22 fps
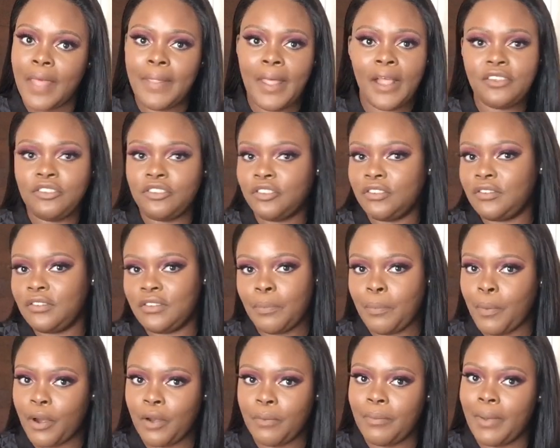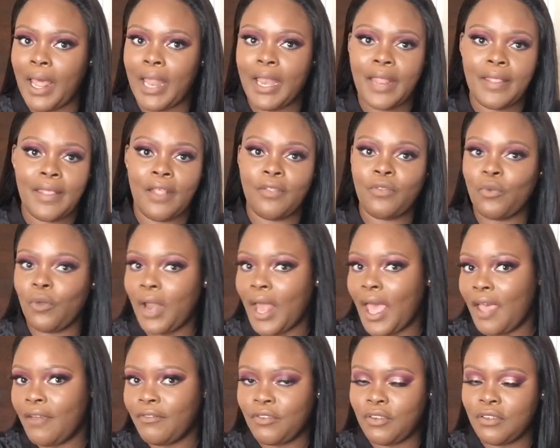and that's just the bottom line, and that's all
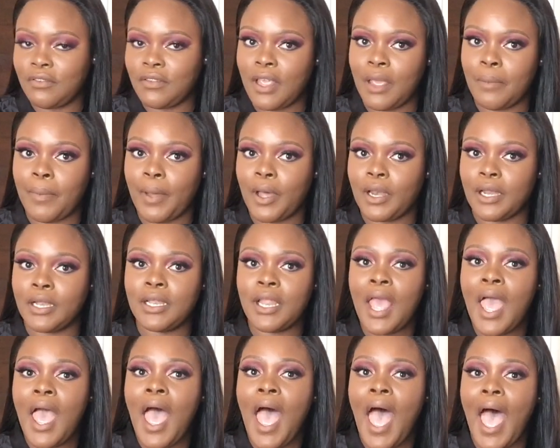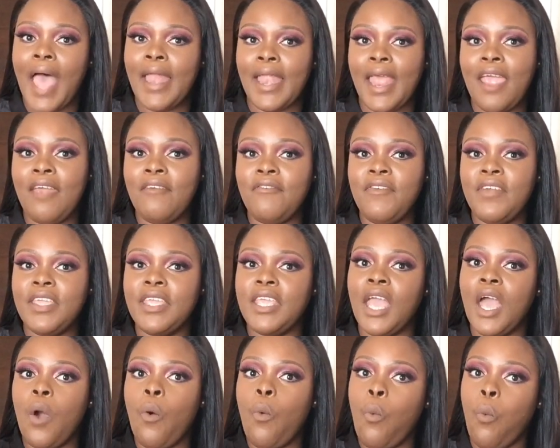I have to say about it. And every
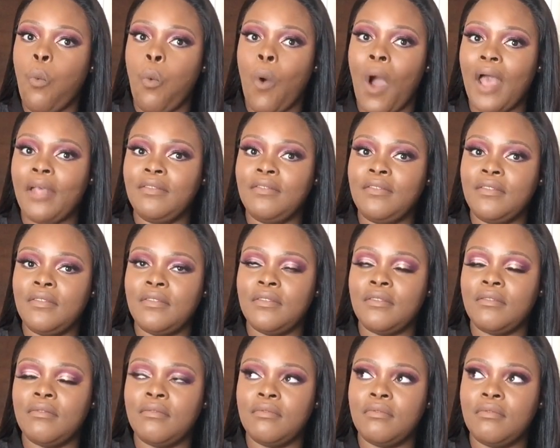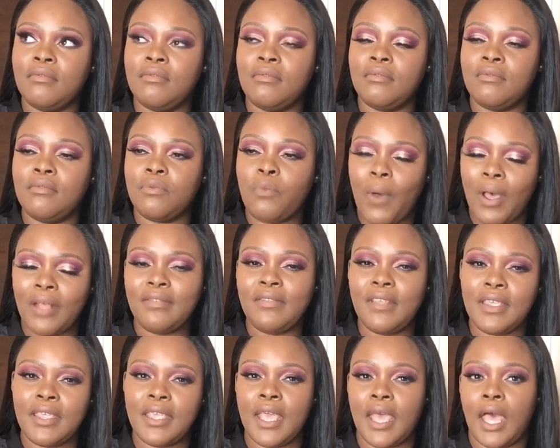year, once
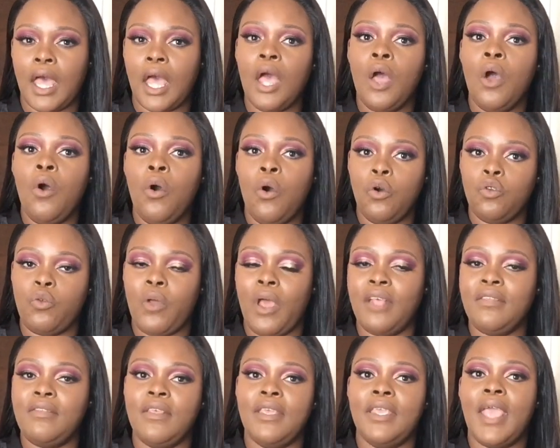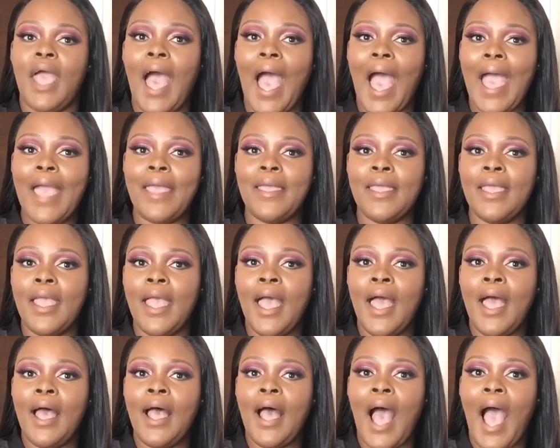a year or twice a year,
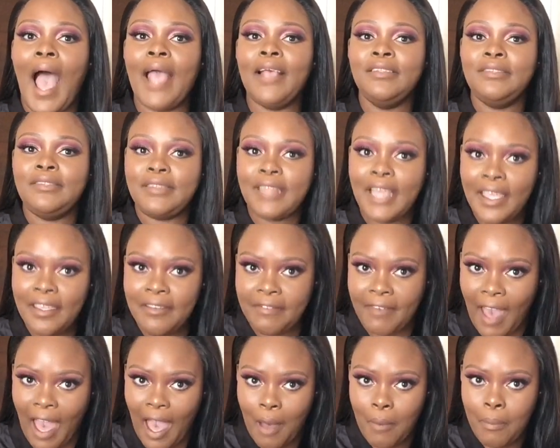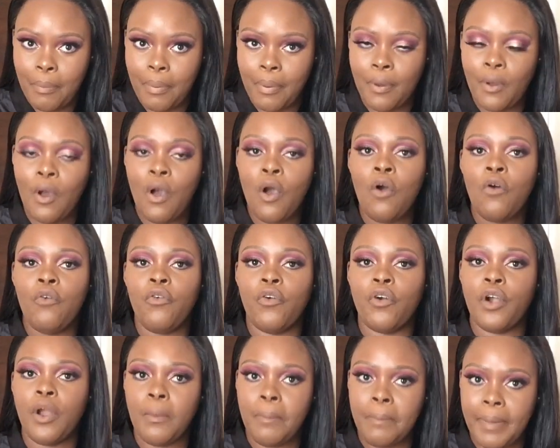I save up
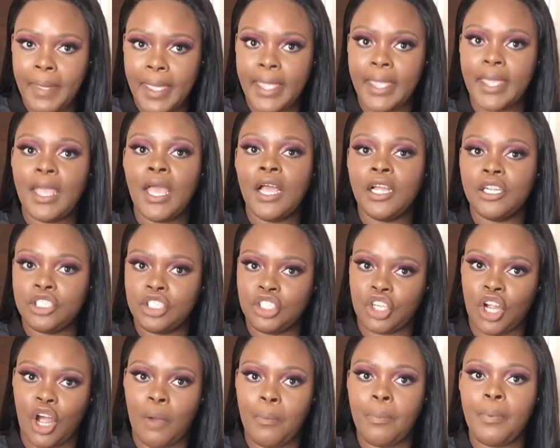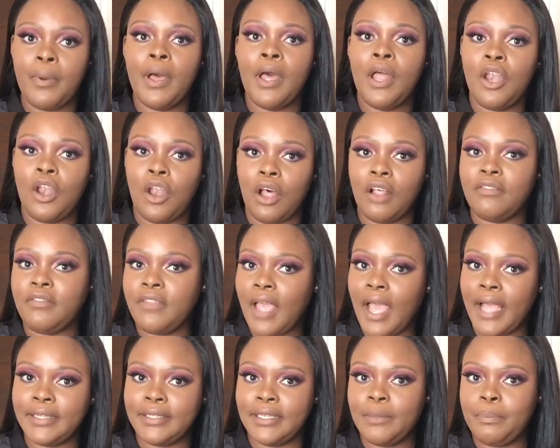for a big shop. Last
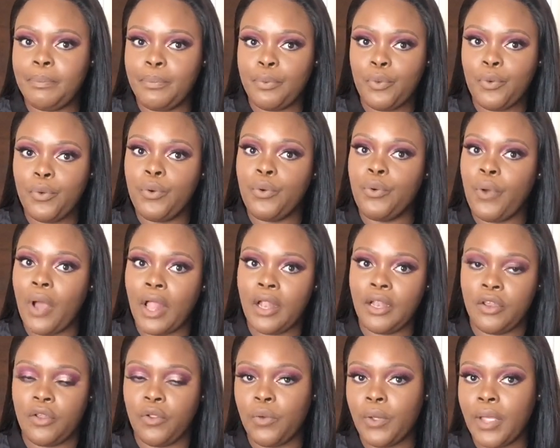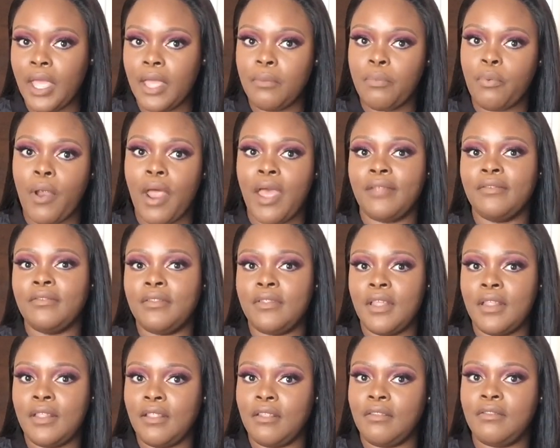year I did Boohoo and UK brands.
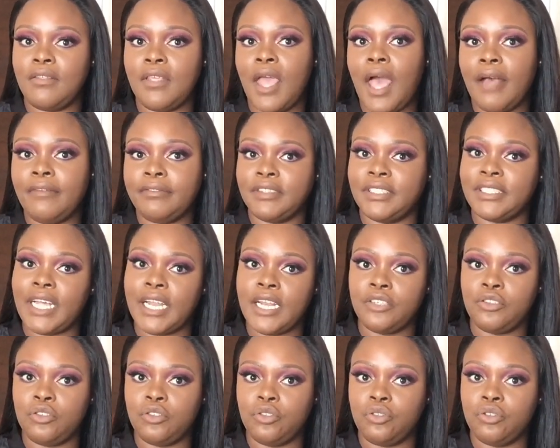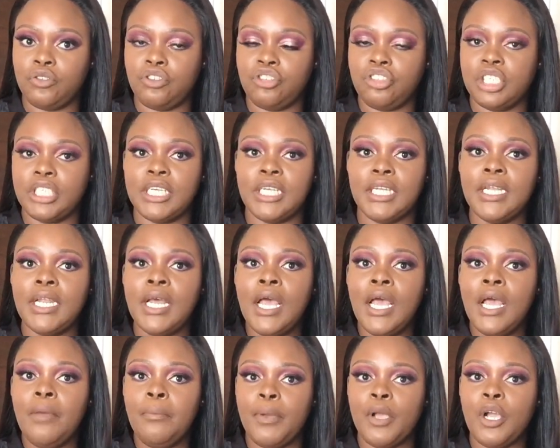Then this year I've decided to do SHEIN,
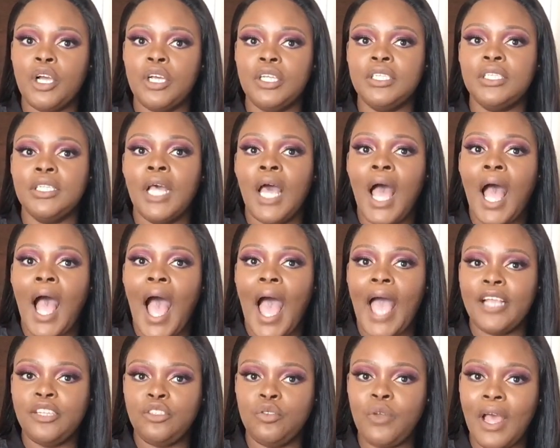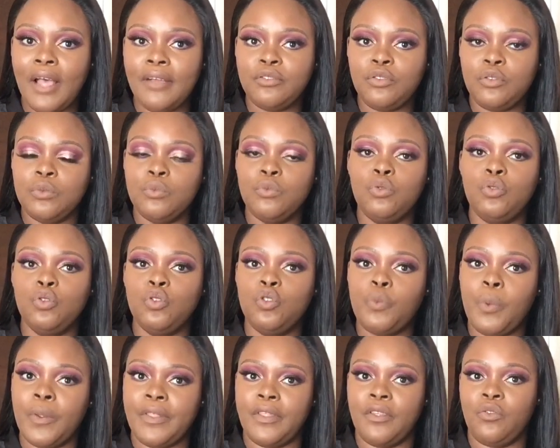because I do have
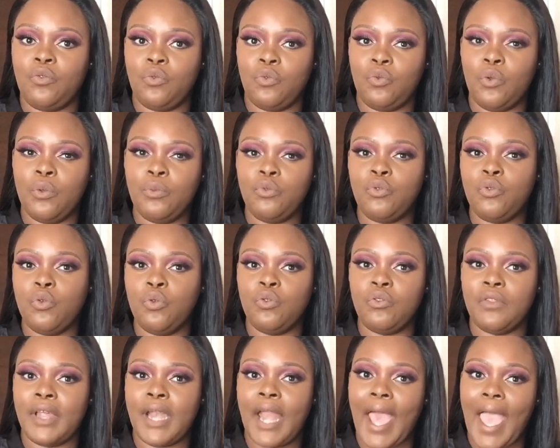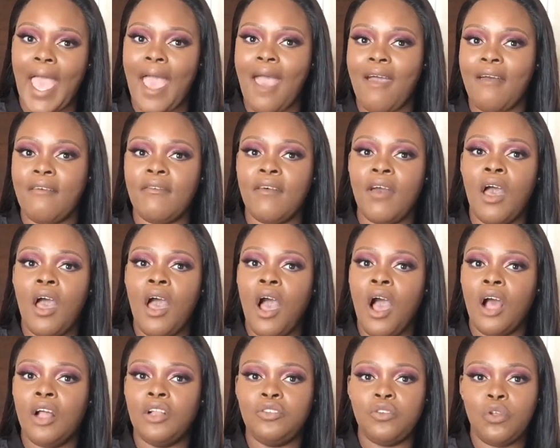swimsuits, but the swimsuits that I have
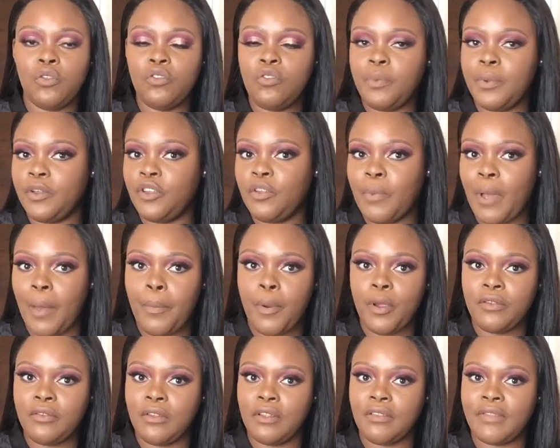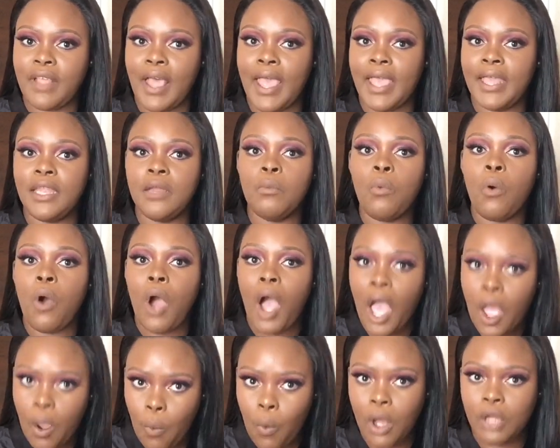don't speak to my personal style anymore.
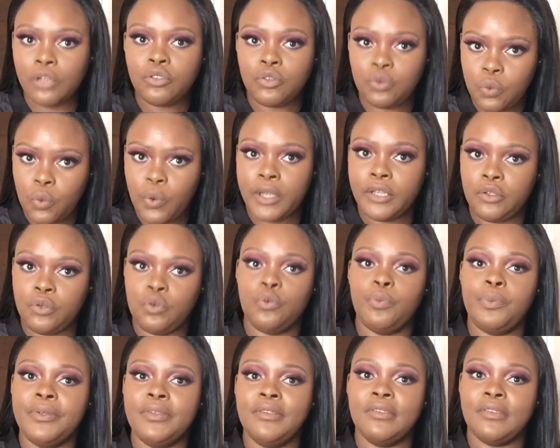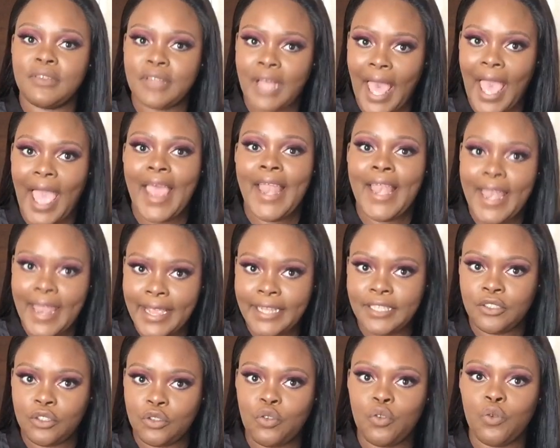I want to wear 2 pieces,
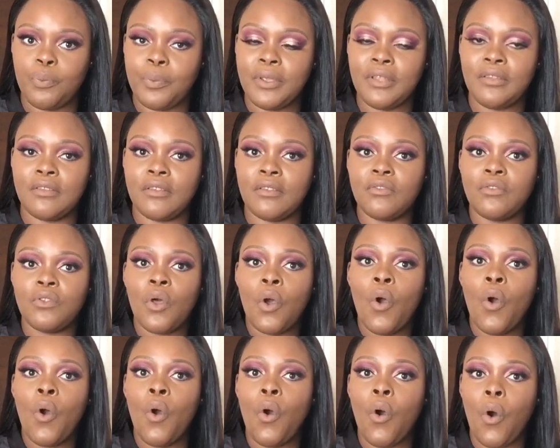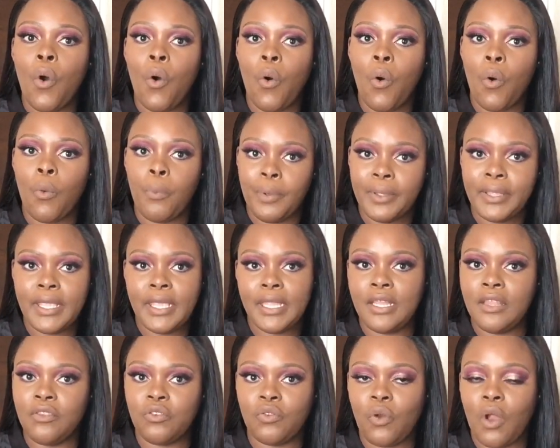high-legged 2 pieces, or
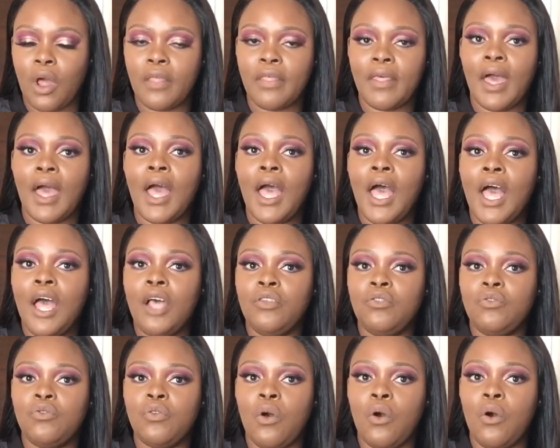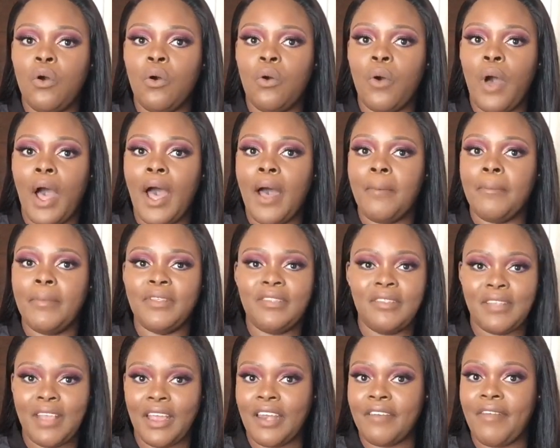bikinis rather. So it's
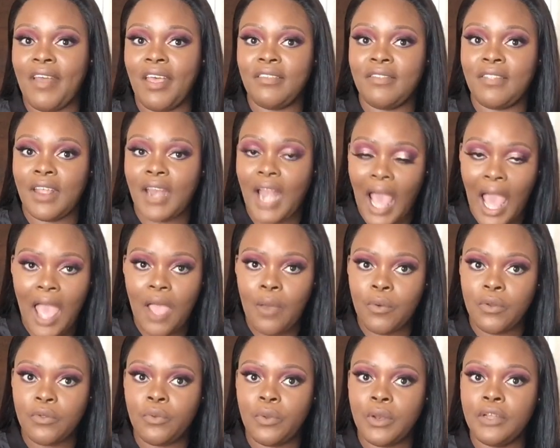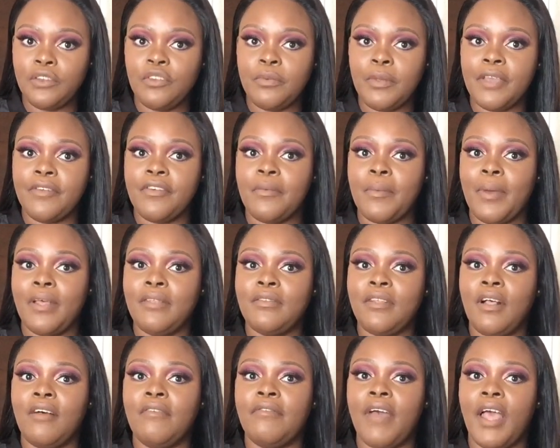a sacrifice that I was willing to make for
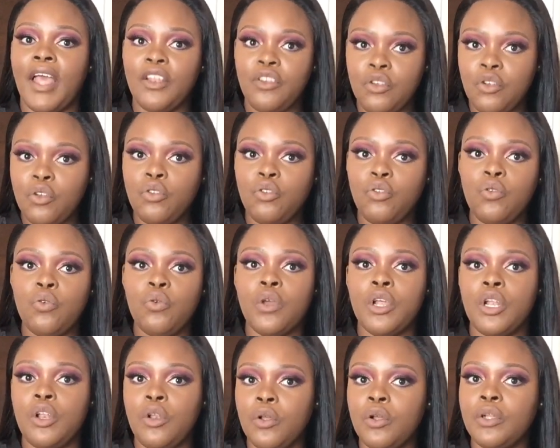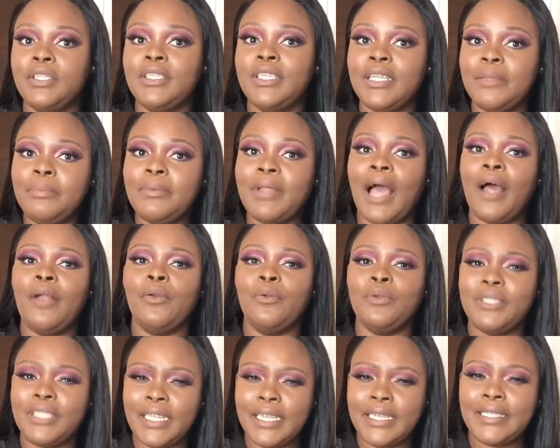myself, and you too could look deep down
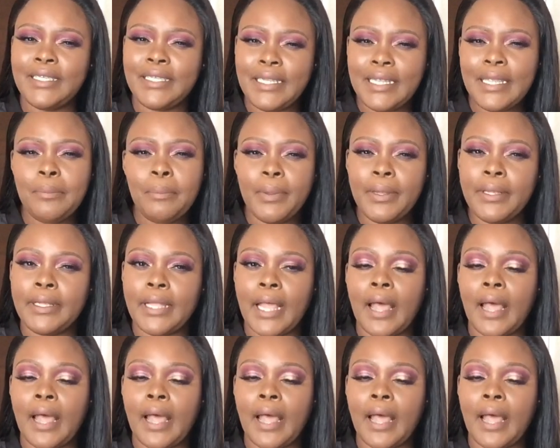or dig deep